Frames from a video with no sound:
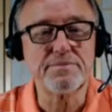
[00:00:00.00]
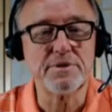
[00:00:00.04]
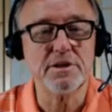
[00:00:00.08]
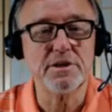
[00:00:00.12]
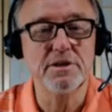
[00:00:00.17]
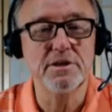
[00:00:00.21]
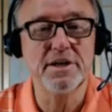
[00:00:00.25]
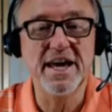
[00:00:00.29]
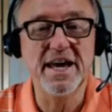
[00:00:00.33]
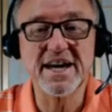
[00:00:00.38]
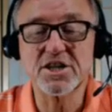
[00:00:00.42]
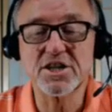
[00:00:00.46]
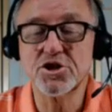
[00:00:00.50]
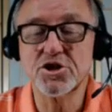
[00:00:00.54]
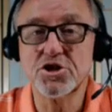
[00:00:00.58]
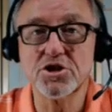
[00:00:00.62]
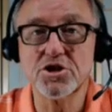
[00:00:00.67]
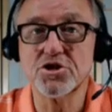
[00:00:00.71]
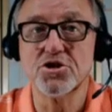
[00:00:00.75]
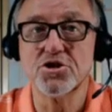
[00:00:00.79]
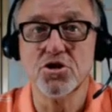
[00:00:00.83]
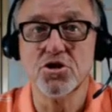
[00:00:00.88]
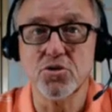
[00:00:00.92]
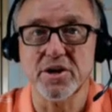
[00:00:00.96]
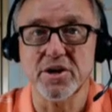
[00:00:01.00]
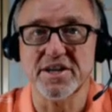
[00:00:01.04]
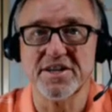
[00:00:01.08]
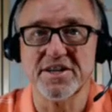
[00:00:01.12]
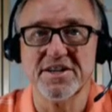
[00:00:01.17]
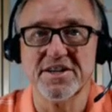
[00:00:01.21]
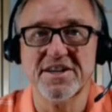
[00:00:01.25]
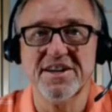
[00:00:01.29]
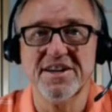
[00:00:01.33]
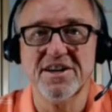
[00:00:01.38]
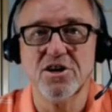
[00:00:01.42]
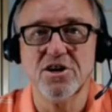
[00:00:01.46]
Next, just do it.
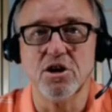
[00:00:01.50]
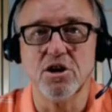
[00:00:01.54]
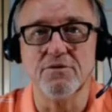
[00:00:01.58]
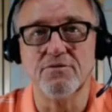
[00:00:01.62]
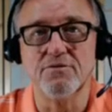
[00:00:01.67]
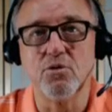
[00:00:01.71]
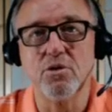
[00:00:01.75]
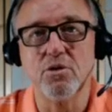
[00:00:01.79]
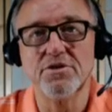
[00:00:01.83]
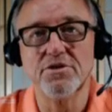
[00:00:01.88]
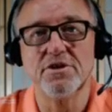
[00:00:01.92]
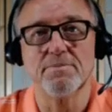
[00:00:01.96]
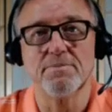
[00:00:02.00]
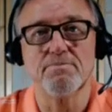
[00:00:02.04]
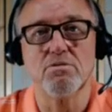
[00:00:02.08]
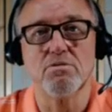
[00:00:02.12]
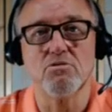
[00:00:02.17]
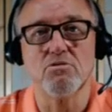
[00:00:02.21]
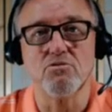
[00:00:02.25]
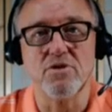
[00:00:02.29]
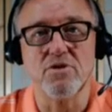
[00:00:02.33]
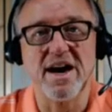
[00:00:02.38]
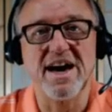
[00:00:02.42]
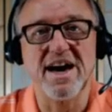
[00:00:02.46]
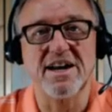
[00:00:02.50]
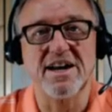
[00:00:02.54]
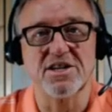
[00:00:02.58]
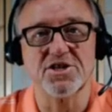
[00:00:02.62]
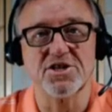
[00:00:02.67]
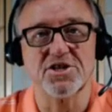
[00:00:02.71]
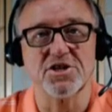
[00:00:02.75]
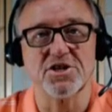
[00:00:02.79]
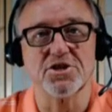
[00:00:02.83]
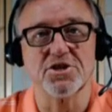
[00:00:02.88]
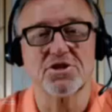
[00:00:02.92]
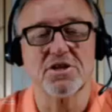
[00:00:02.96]
Avoid the
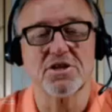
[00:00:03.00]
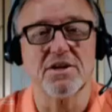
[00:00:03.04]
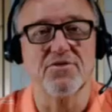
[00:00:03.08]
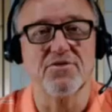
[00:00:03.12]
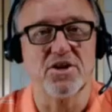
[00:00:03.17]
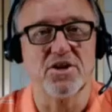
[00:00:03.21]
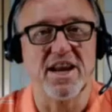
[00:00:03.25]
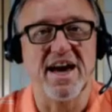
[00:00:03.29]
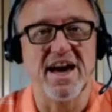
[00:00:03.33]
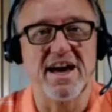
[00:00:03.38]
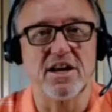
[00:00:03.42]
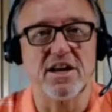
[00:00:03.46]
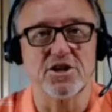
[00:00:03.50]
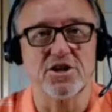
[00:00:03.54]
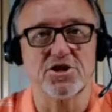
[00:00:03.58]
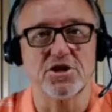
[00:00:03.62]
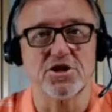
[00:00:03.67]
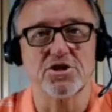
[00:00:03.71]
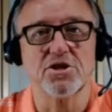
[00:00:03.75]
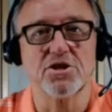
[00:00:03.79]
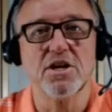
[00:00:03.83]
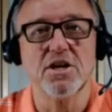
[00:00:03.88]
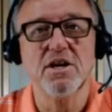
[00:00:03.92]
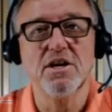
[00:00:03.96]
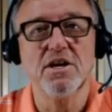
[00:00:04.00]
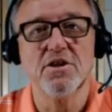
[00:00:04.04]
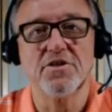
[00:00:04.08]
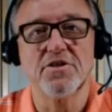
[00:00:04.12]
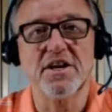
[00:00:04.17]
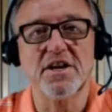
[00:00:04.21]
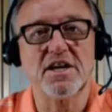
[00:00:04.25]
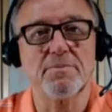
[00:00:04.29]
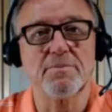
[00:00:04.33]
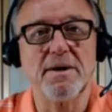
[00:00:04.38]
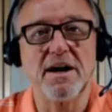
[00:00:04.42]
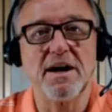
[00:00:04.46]
paralysis of analysis.
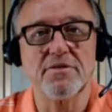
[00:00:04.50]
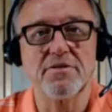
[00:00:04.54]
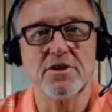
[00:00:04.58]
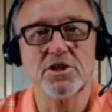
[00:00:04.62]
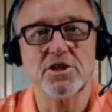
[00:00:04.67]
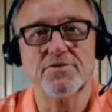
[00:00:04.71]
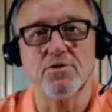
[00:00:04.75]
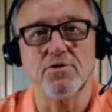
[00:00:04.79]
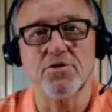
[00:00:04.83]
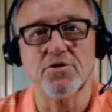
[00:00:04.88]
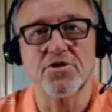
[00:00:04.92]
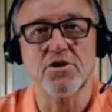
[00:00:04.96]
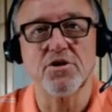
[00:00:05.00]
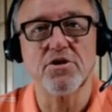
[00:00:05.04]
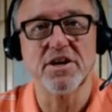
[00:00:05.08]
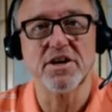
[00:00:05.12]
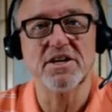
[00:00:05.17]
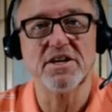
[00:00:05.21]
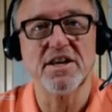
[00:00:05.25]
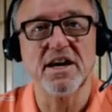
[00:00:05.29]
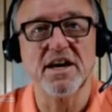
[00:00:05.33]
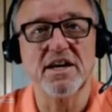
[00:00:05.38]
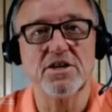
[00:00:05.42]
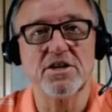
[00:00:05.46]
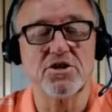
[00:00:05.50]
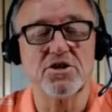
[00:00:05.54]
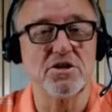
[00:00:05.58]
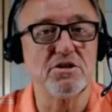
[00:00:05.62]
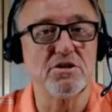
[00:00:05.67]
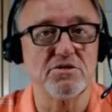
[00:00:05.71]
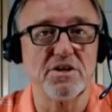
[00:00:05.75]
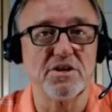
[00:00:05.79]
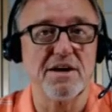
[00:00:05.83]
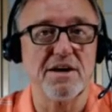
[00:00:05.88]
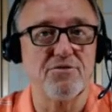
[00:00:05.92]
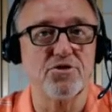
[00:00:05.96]
Think about this for 30 days and
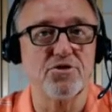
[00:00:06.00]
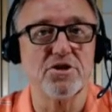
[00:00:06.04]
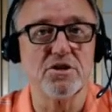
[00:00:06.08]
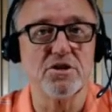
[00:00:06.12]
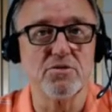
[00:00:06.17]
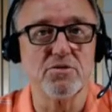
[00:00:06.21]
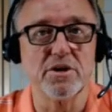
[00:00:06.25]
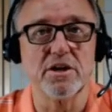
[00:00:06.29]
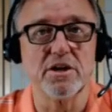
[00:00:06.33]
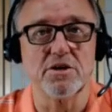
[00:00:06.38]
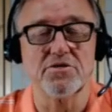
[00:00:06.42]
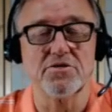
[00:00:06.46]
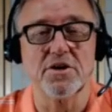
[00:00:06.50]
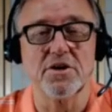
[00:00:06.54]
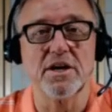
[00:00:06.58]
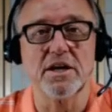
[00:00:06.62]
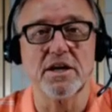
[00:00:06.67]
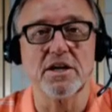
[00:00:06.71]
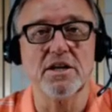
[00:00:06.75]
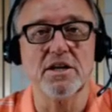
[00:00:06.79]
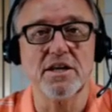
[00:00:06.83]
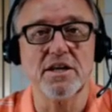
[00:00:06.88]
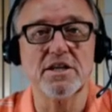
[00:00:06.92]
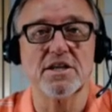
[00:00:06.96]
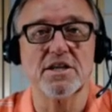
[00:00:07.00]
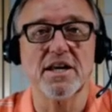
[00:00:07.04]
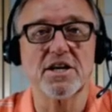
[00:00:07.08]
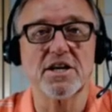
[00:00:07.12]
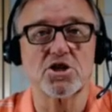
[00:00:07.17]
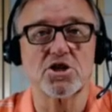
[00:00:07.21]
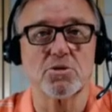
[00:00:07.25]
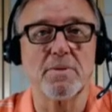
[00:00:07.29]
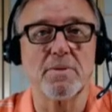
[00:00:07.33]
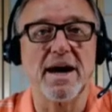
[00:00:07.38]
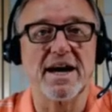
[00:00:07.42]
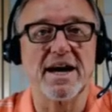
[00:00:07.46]
you'll never do anything. You need to take
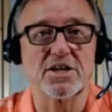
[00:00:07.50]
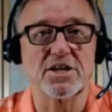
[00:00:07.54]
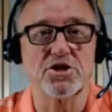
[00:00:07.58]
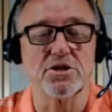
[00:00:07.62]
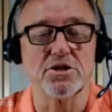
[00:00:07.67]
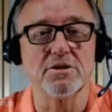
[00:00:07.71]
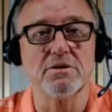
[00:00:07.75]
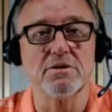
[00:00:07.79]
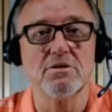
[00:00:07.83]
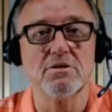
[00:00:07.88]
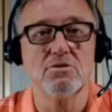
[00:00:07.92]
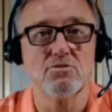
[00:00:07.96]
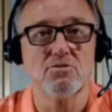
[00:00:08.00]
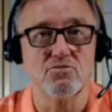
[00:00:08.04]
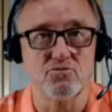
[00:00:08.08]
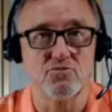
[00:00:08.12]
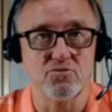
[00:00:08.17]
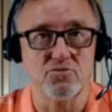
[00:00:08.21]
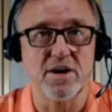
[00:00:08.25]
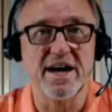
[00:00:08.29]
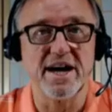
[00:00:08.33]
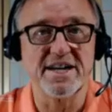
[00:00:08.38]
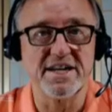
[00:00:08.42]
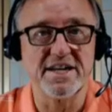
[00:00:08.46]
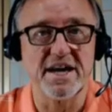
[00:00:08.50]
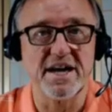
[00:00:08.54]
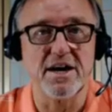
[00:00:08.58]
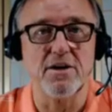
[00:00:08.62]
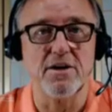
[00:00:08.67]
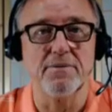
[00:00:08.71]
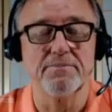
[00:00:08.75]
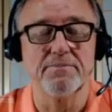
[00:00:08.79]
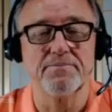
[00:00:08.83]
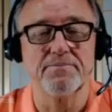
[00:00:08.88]
some action right now.